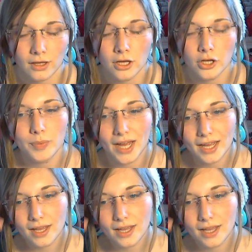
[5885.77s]
You
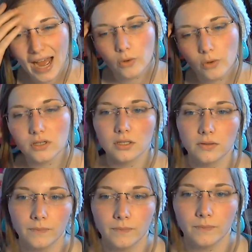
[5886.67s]
pay about
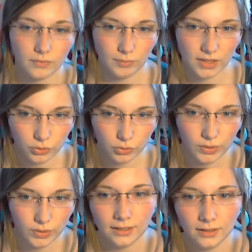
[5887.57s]

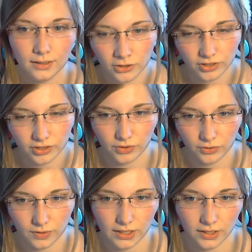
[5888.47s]
between
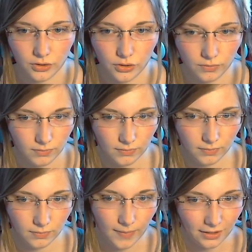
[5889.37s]
150
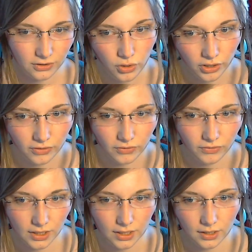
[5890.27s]
and
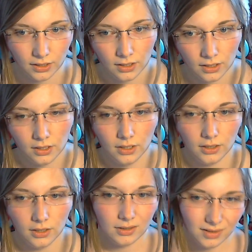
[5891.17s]
250,
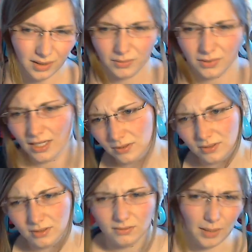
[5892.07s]
sometimes
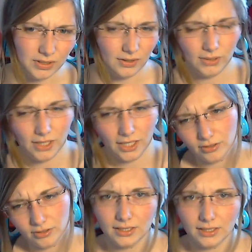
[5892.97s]
up to
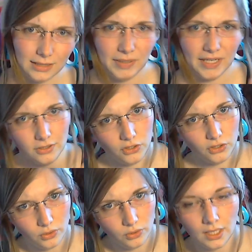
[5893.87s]
300. It depends on the
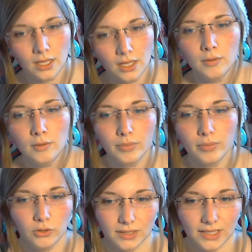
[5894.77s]
uni, but
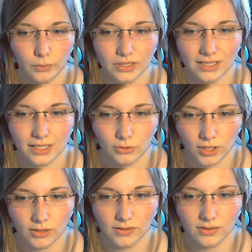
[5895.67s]
normally I would say
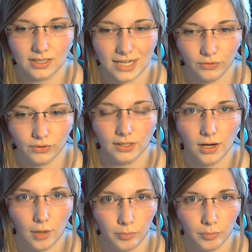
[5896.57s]
300 is the definite
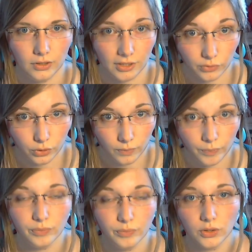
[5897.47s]
upper level.
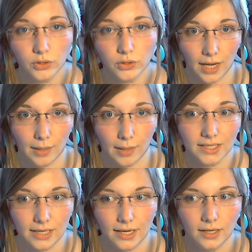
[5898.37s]
Most of the time I'd
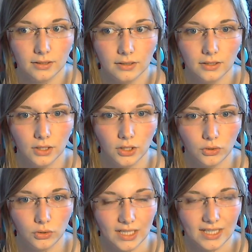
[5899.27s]
say you
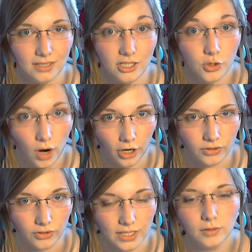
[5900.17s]
don't exceed
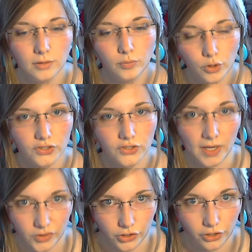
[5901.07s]
200 per
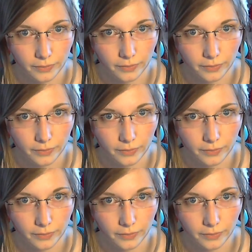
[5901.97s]
semester.